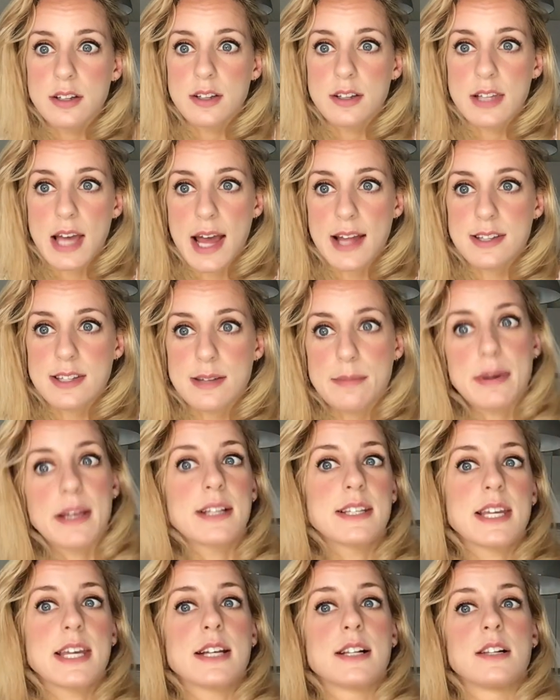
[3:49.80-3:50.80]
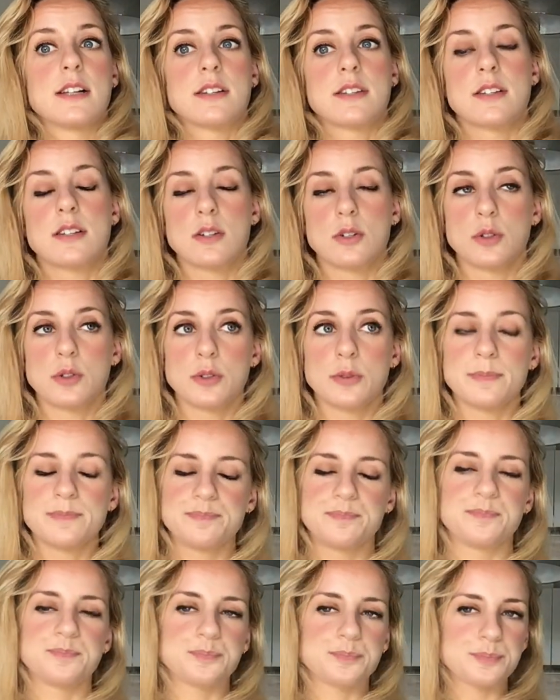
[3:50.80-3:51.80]
that's a big deal. So
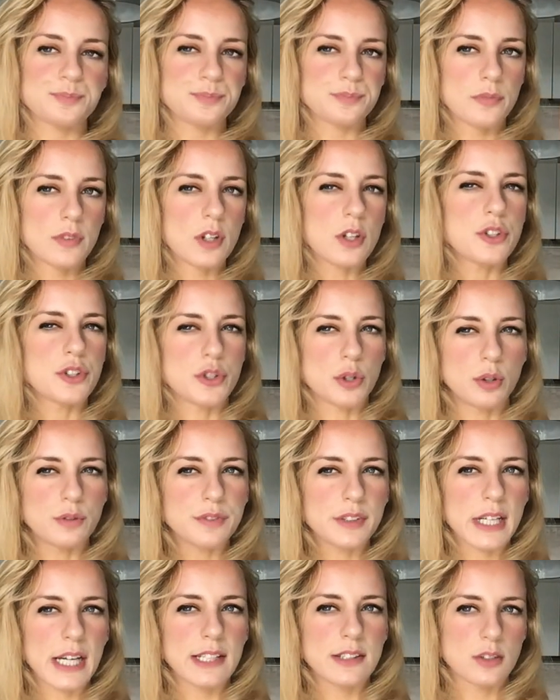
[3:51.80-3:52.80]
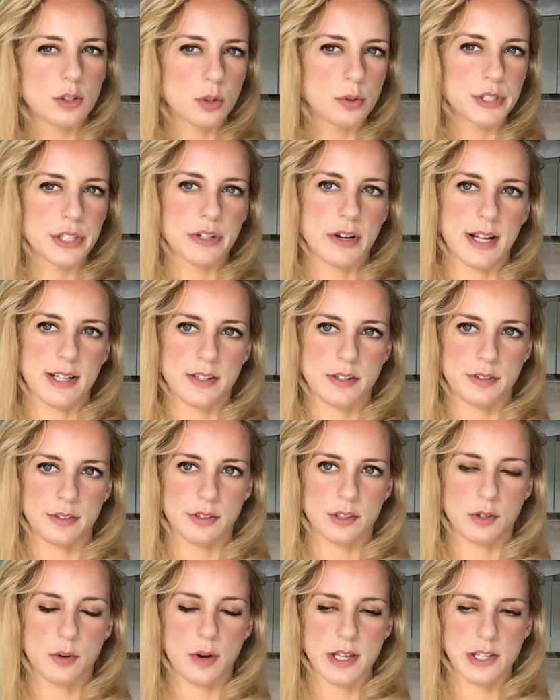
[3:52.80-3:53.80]
don't forget though, when you're answering
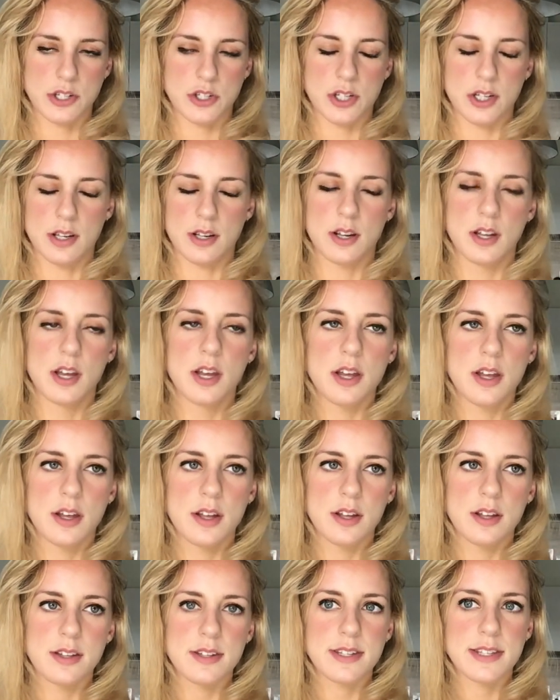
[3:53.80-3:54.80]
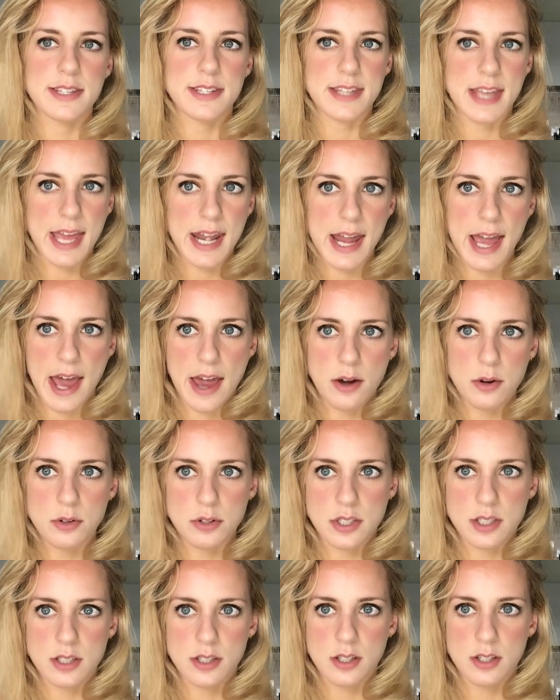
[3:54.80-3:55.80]
the question, set
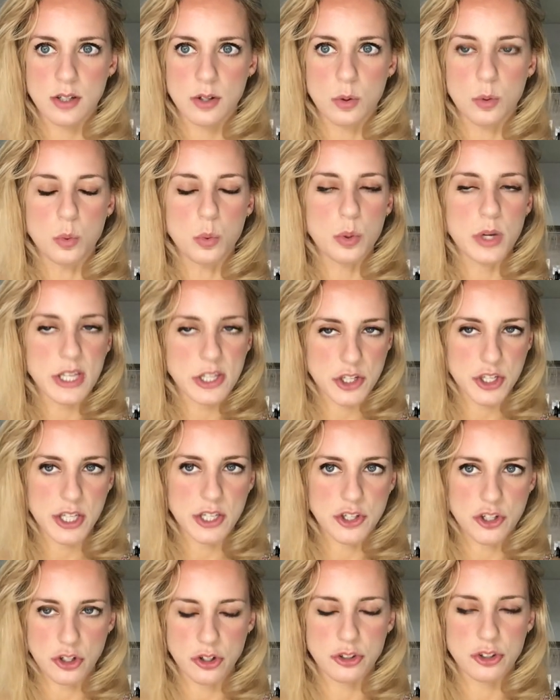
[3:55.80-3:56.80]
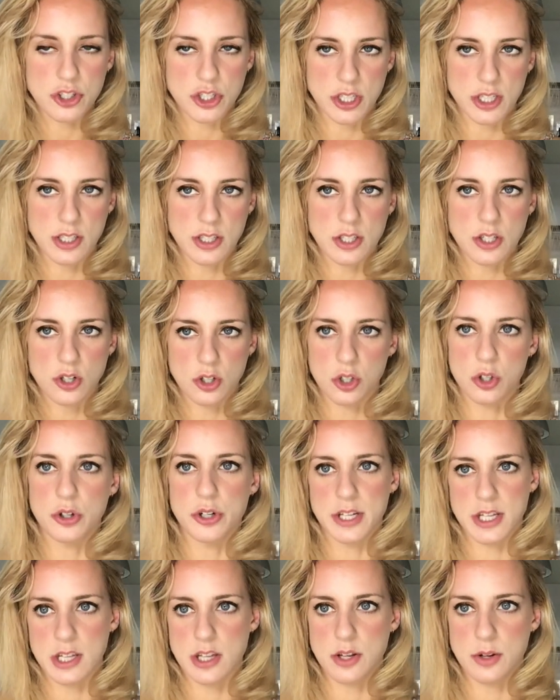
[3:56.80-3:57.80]
out which injunction you're going
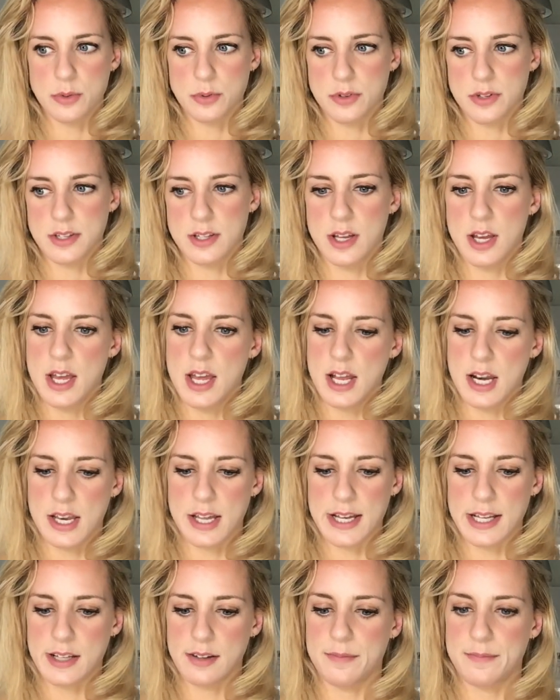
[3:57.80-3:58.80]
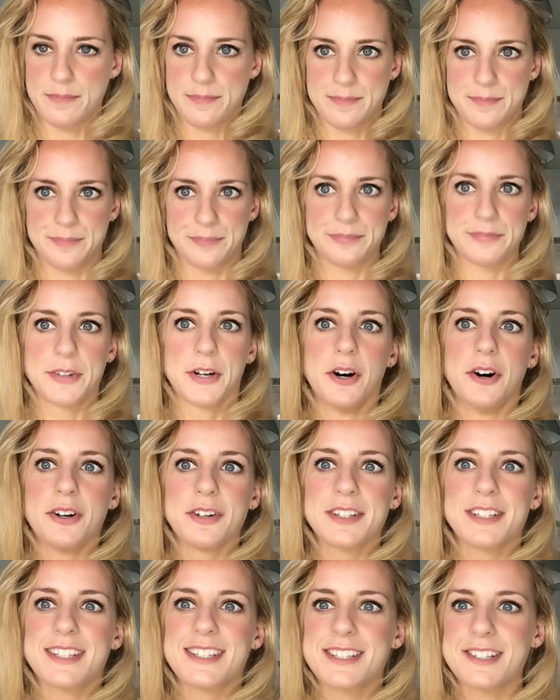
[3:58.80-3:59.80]
to use. Like,
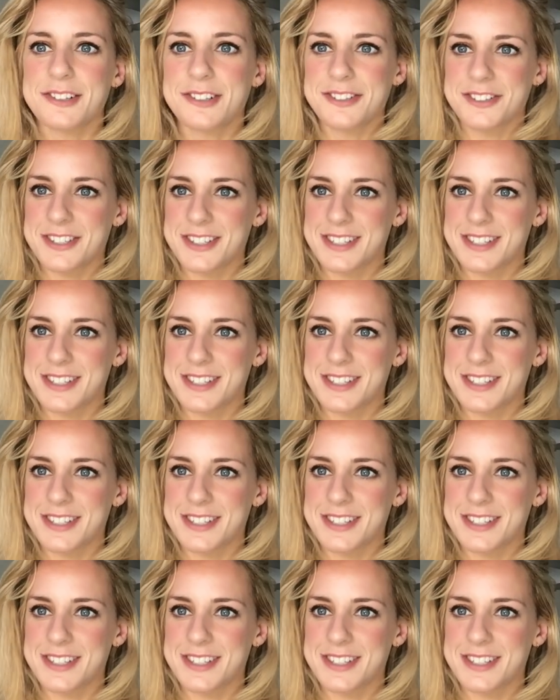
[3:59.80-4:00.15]
don't